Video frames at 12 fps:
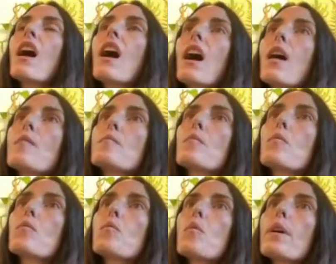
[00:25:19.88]
um,
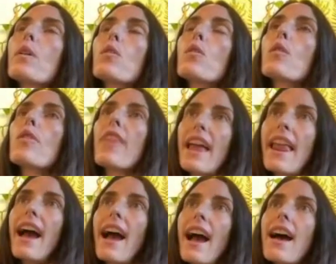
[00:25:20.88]
will that
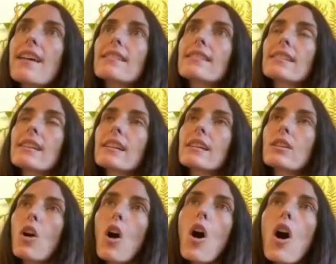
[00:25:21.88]
has a
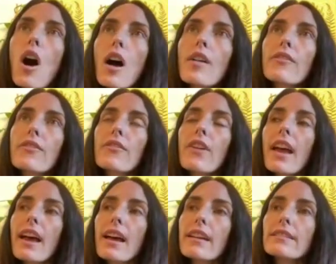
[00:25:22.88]
cough
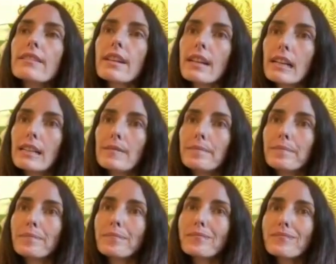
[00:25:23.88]
and
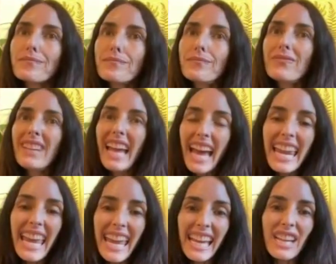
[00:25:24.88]
um,
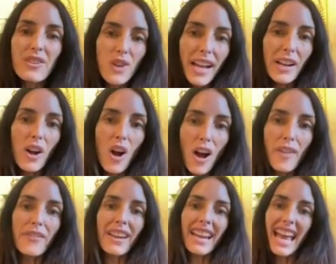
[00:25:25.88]
headache, a dry cough
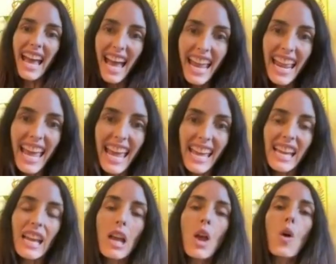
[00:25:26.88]
and a headache,
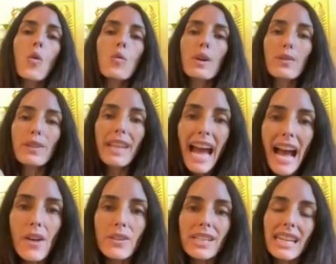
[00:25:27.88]
will
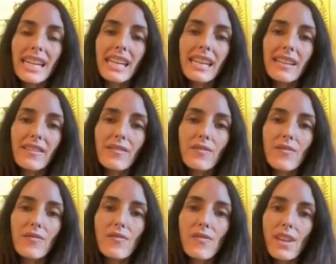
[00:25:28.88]
now need
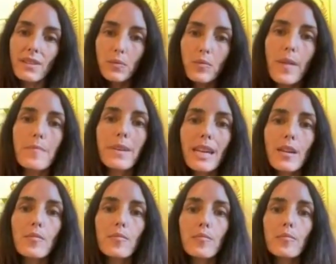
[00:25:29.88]
this
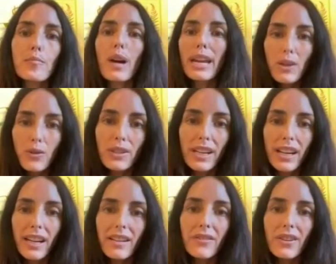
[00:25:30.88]
remedy,
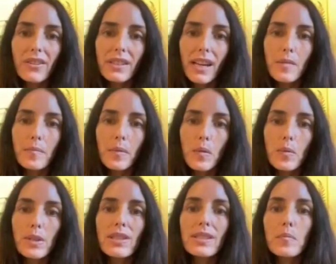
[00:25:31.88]
bryonia, for example,
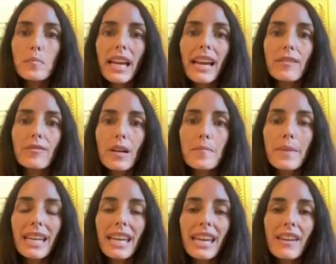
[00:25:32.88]
which is a plant
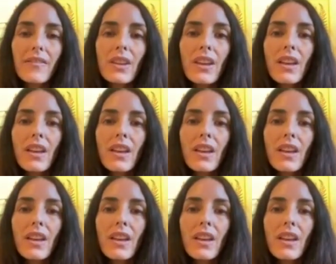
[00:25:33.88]
remedy.